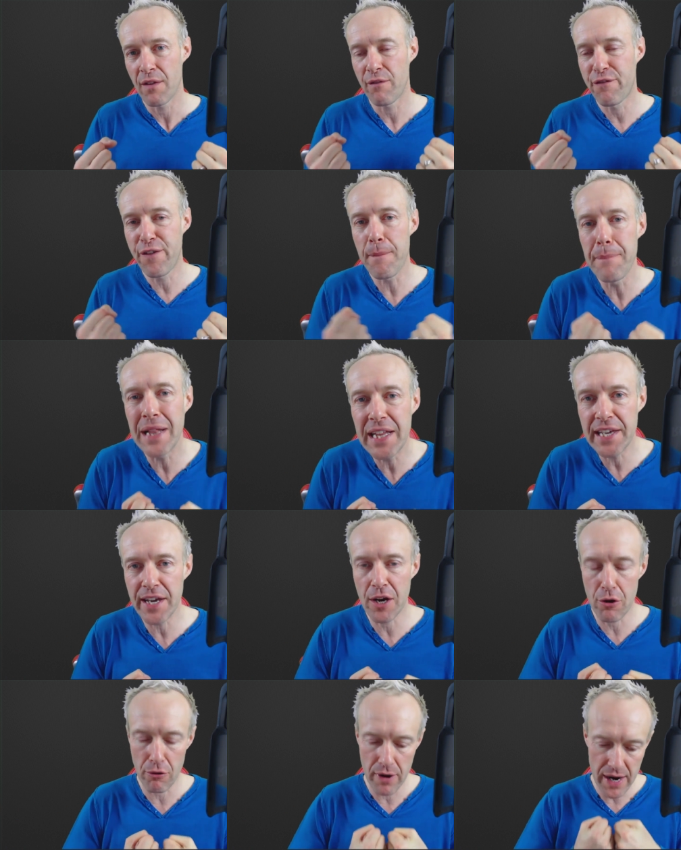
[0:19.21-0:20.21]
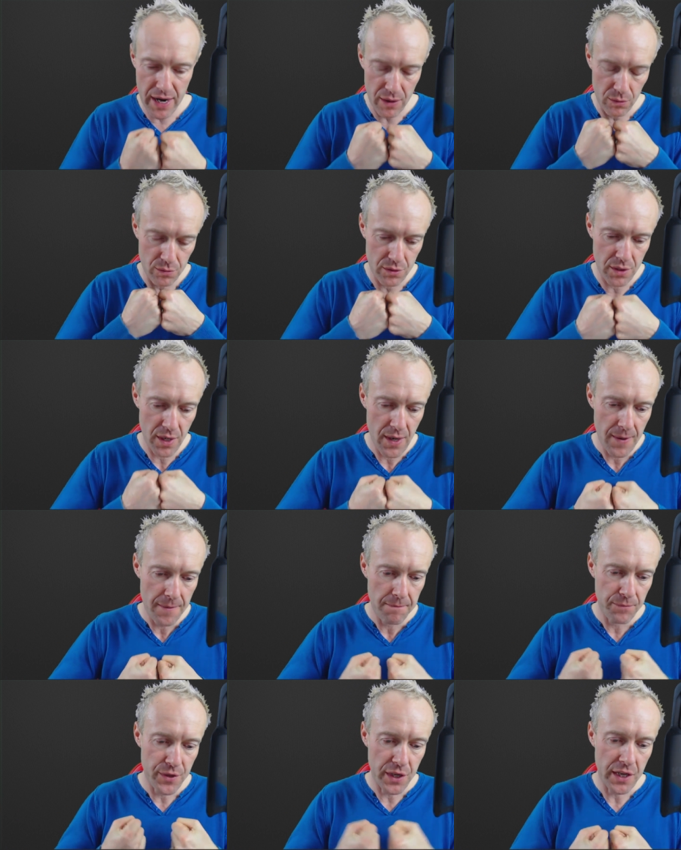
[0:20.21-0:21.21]
familiar ground
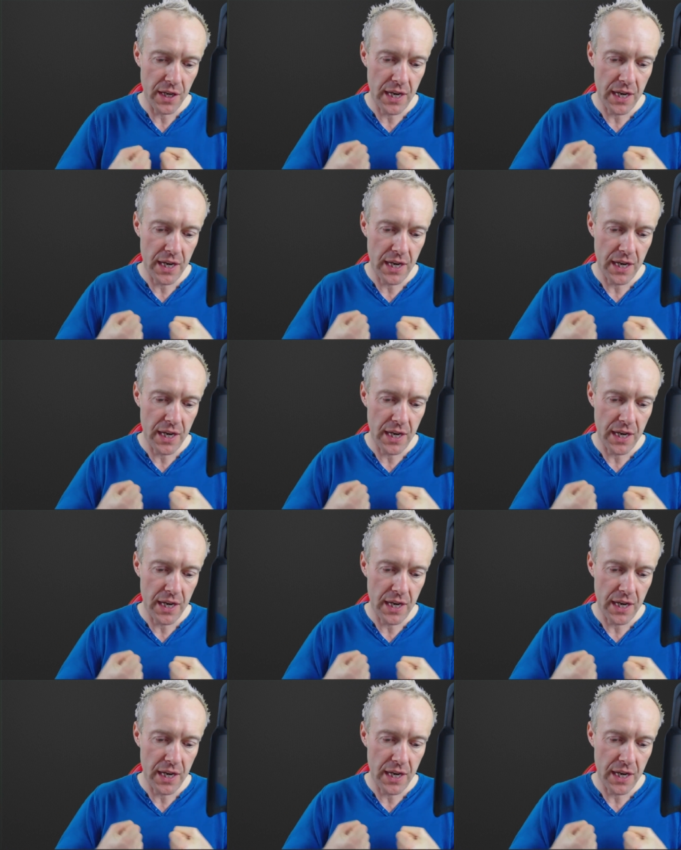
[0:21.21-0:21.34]
that